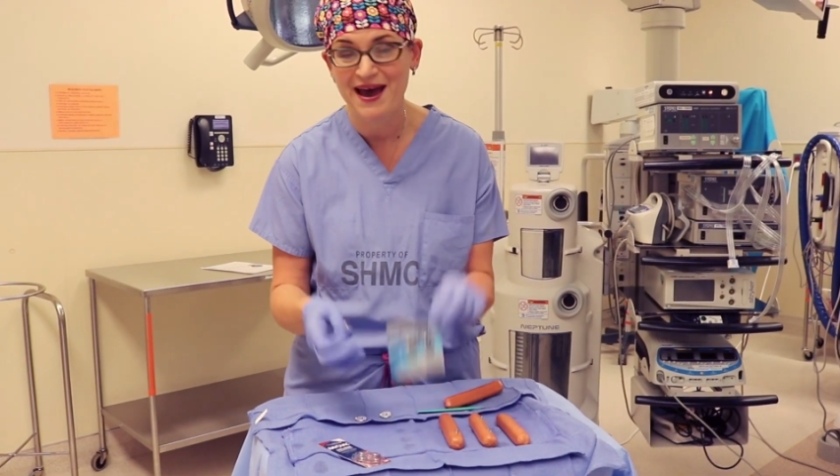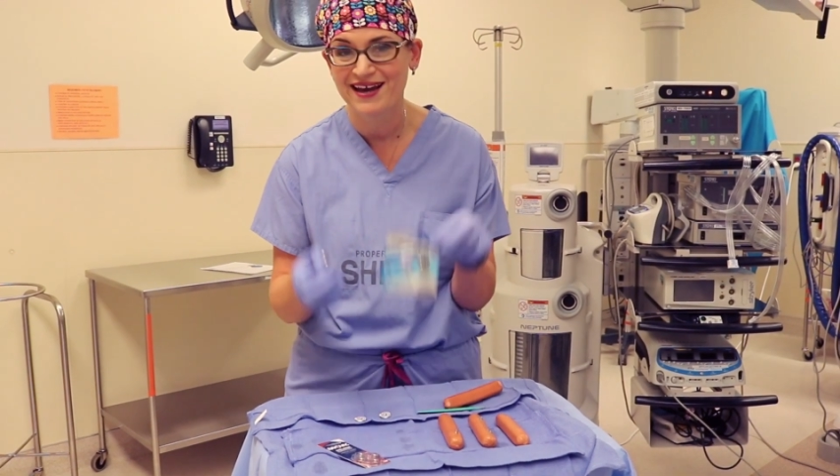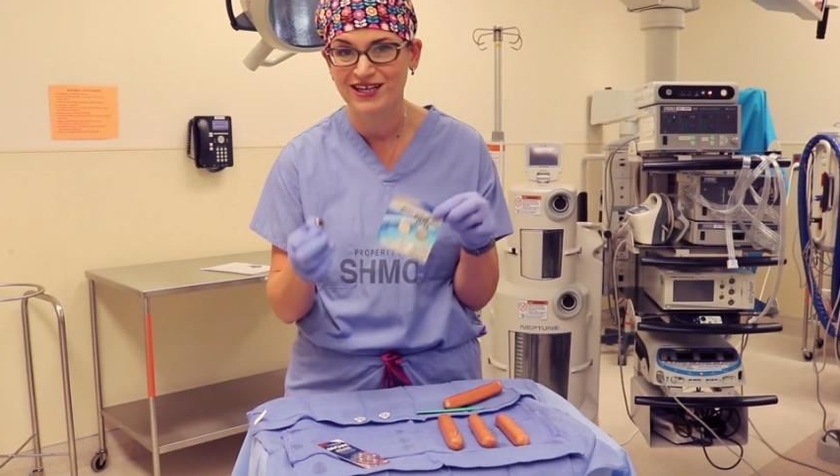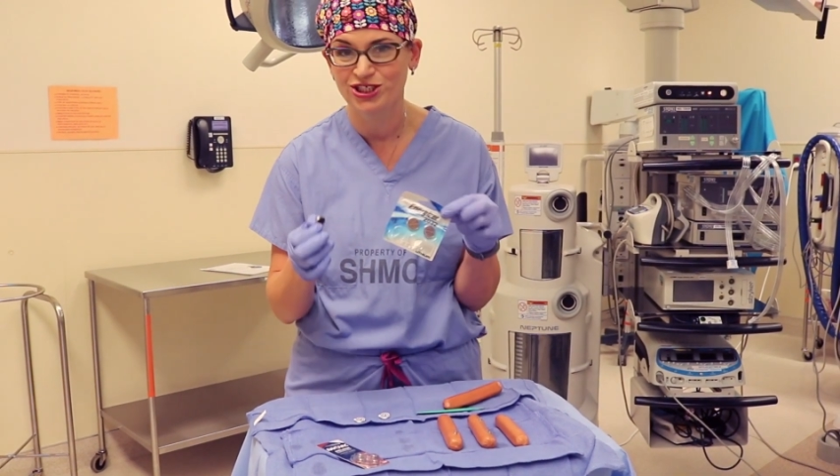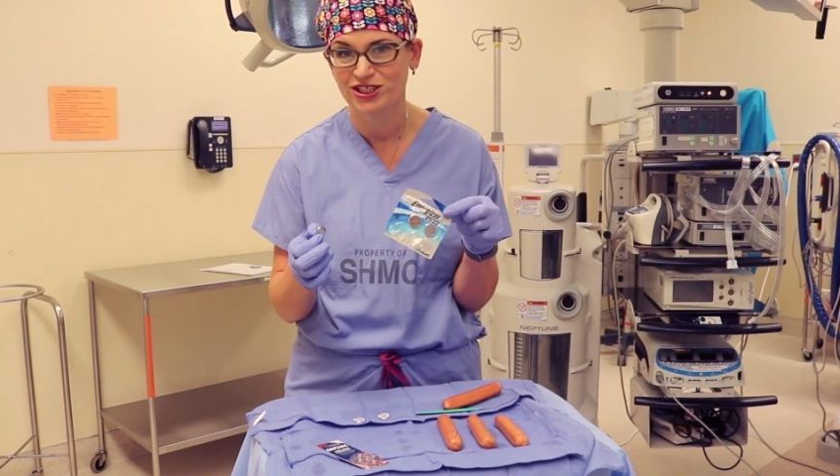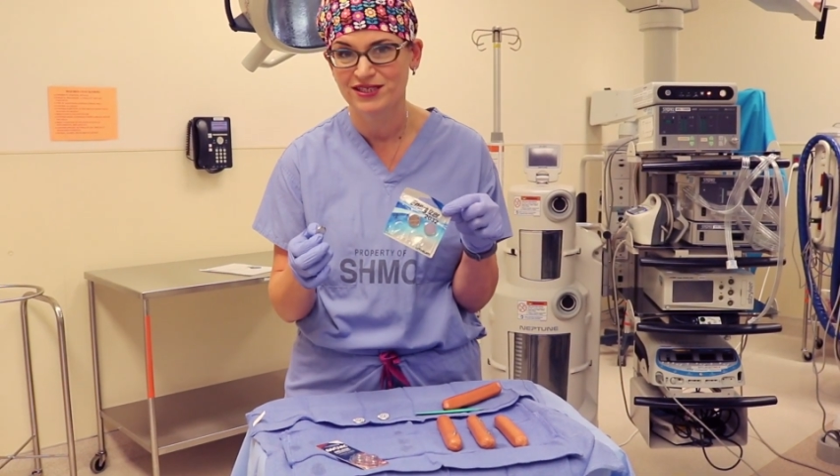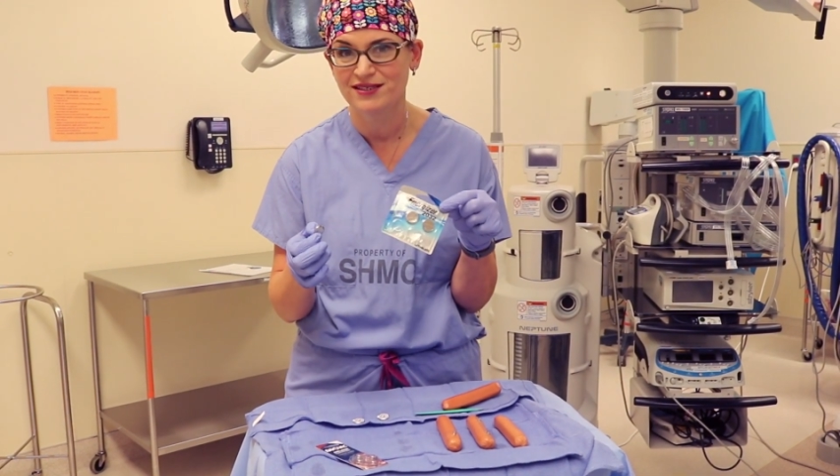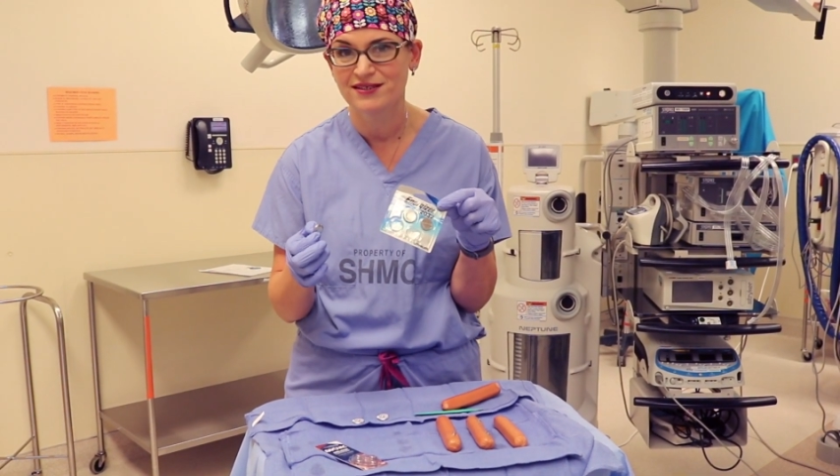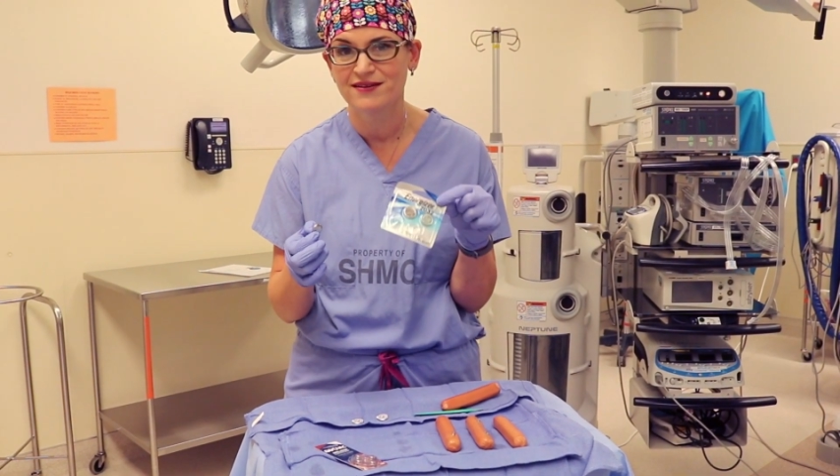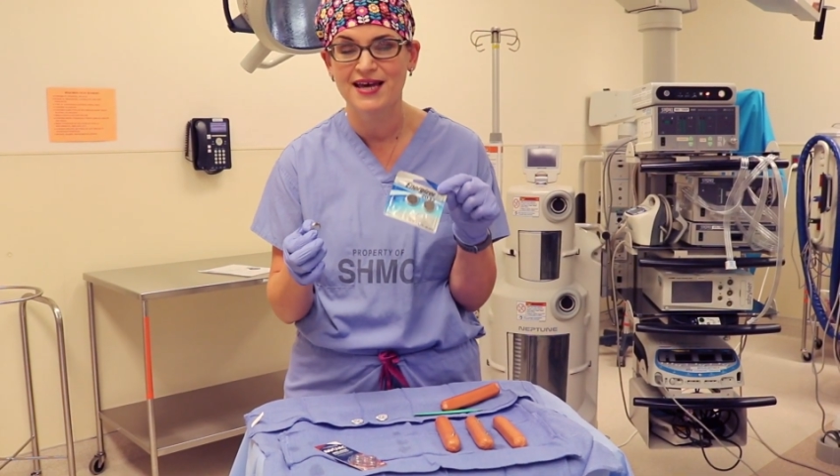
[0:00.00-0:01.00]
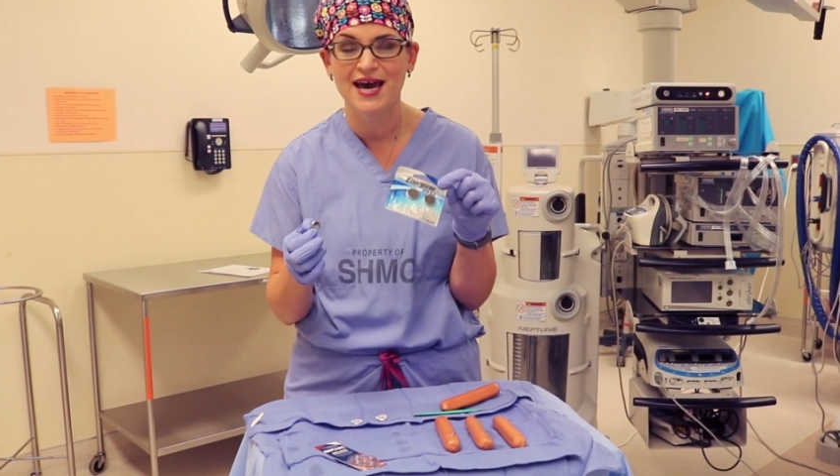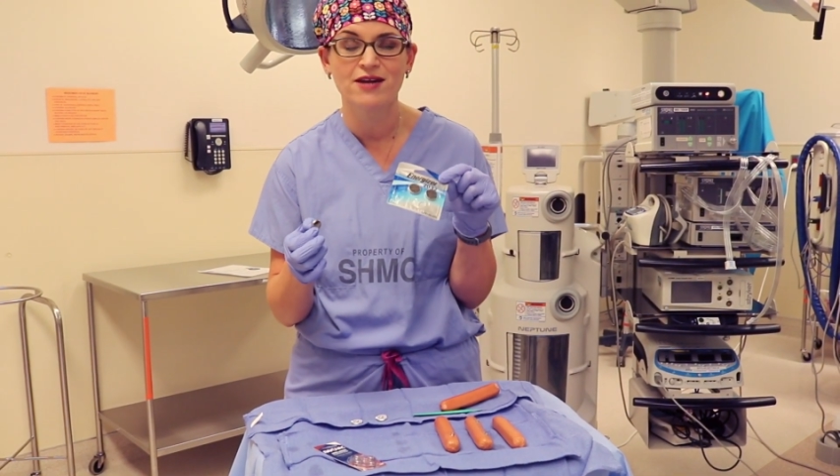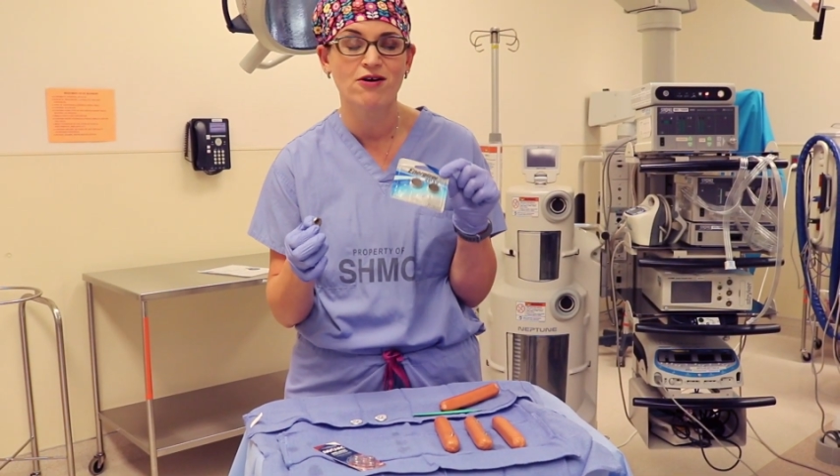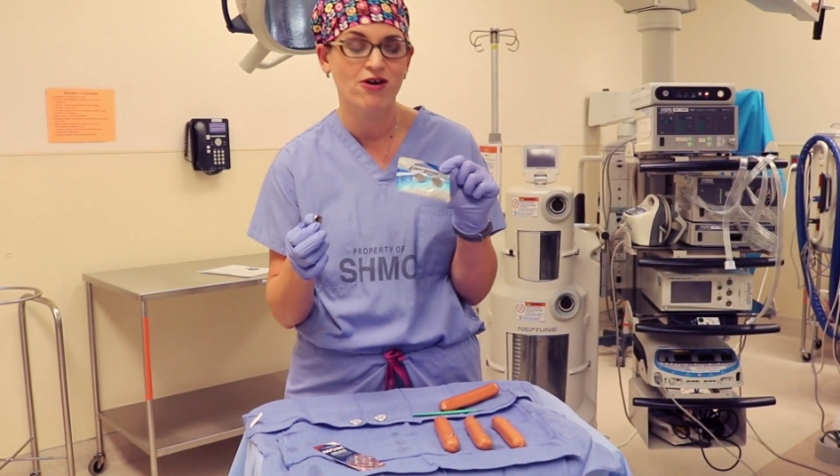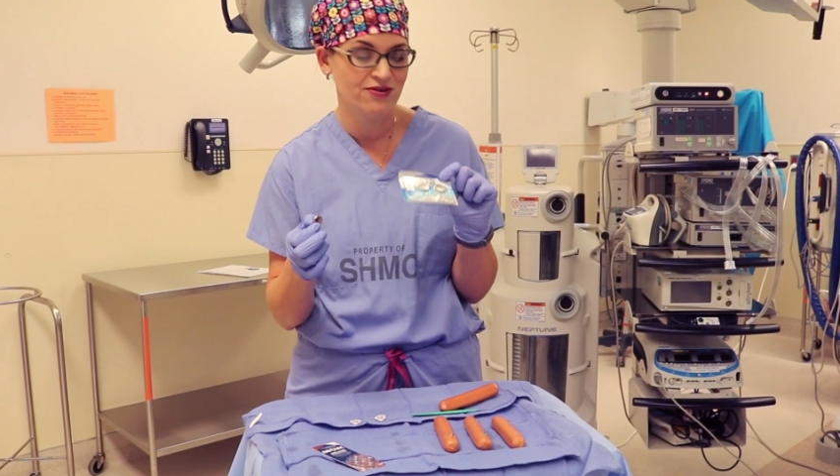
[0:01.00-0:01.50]
packages
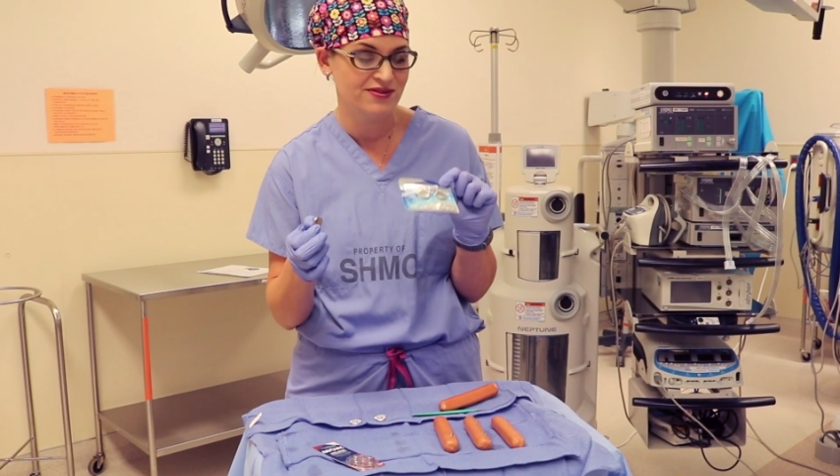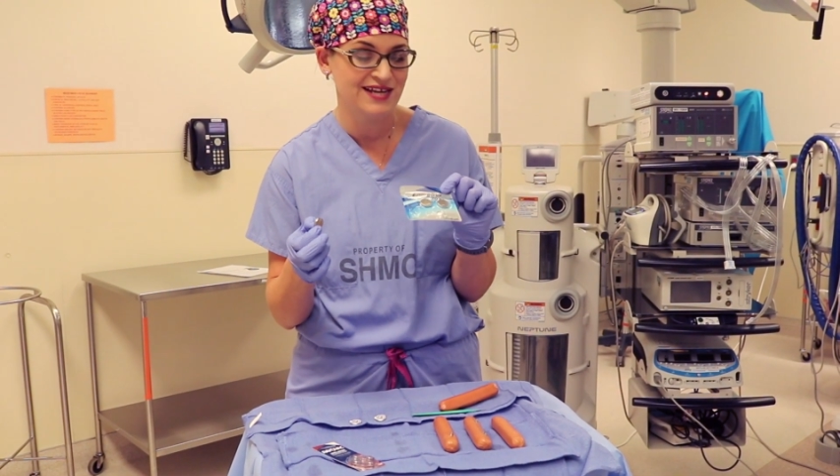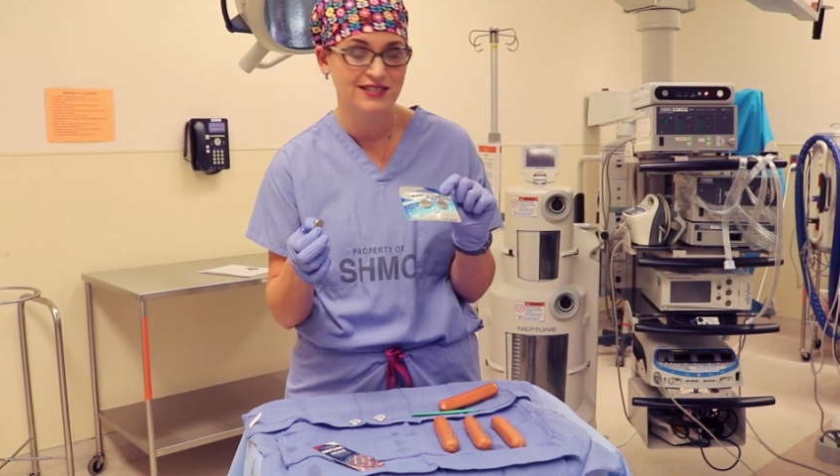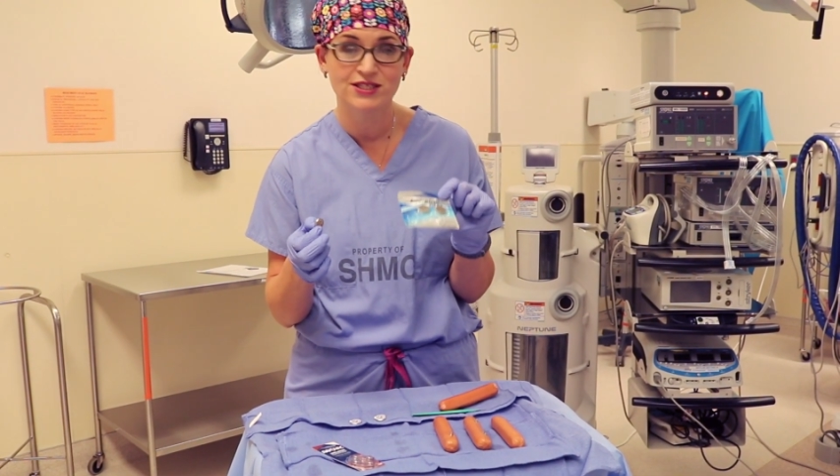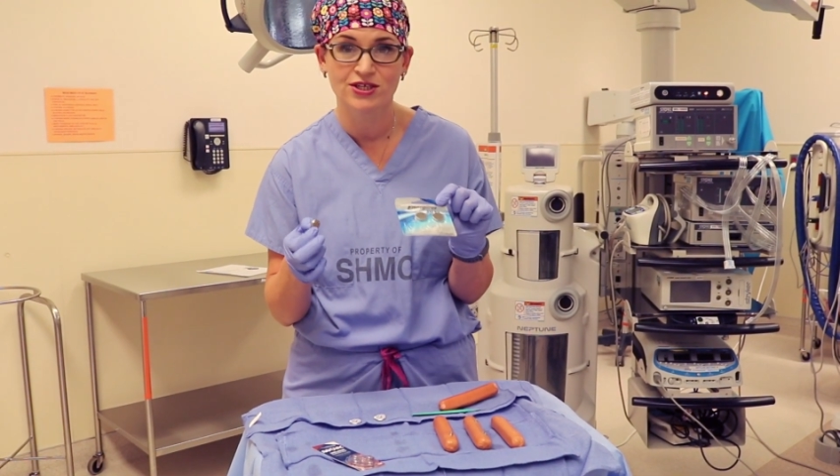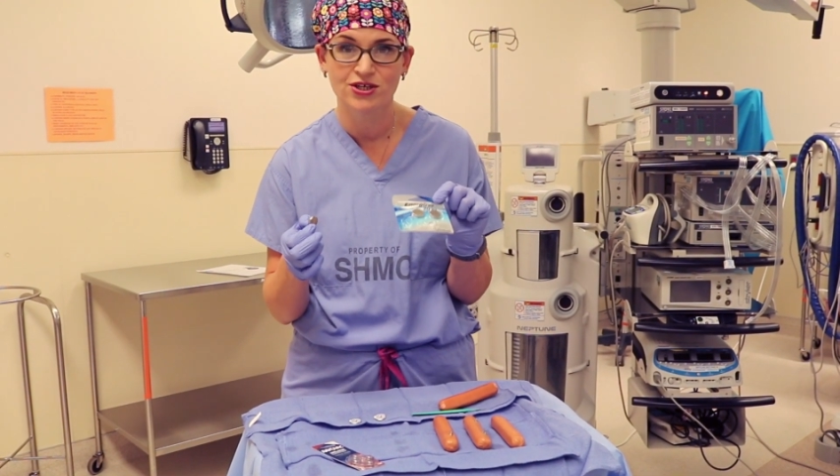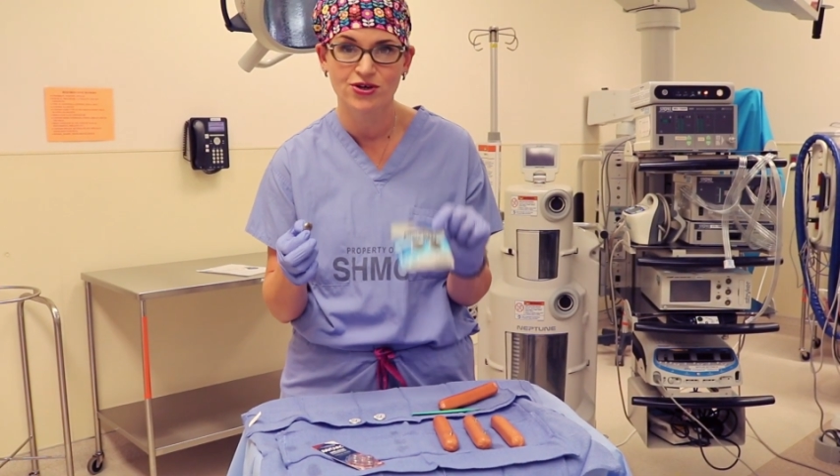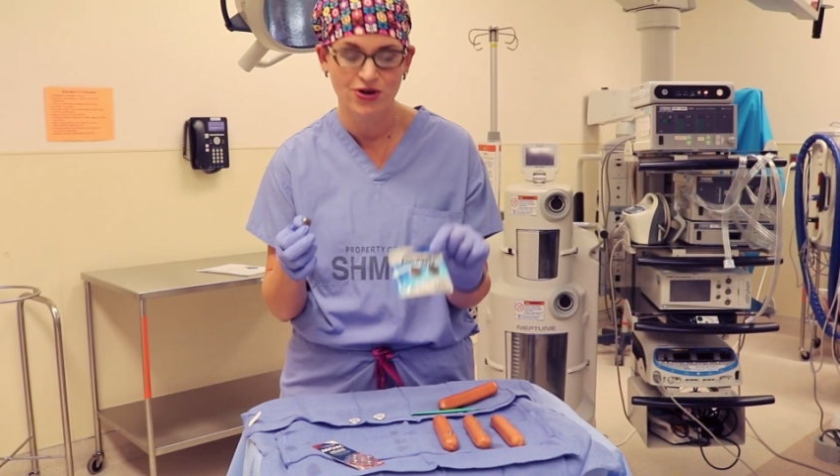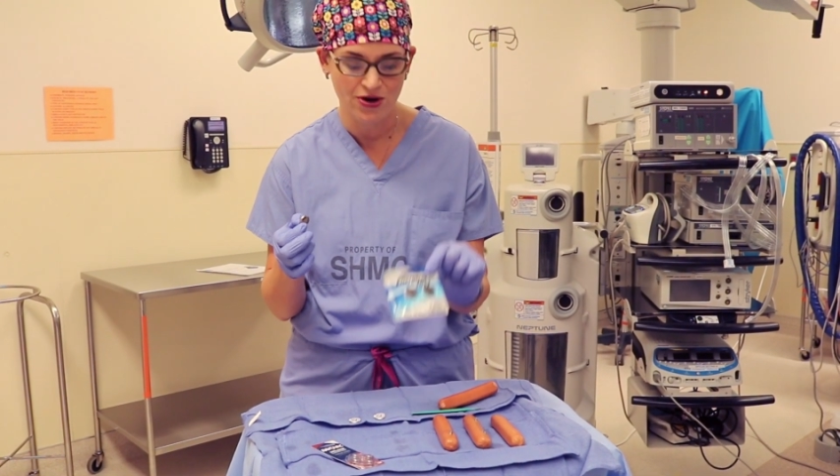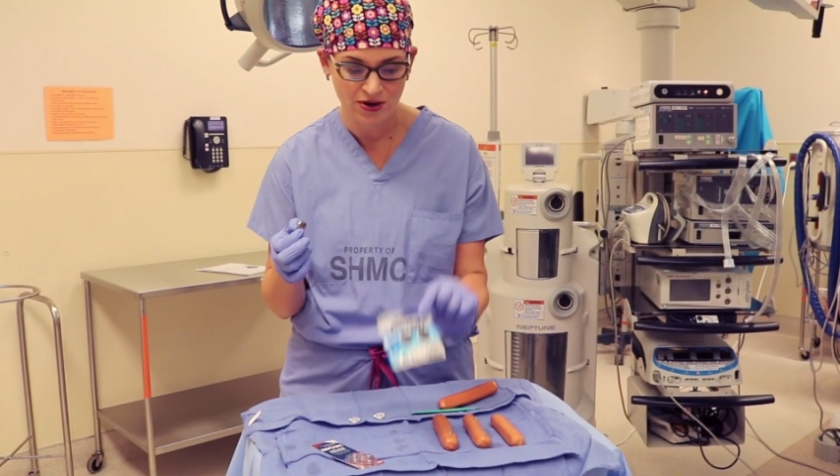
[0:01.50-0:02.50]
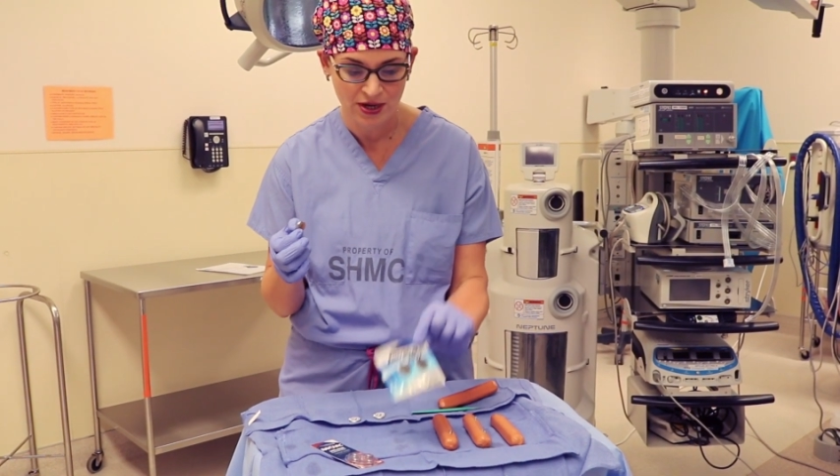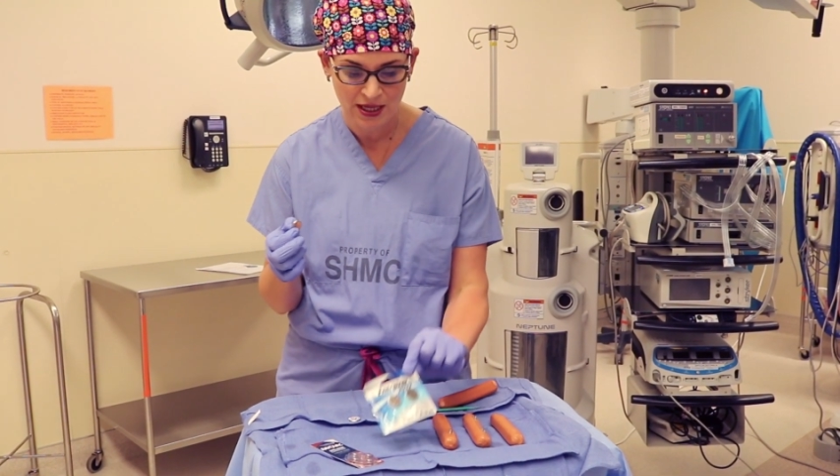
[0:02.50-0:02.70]
that aren't that secure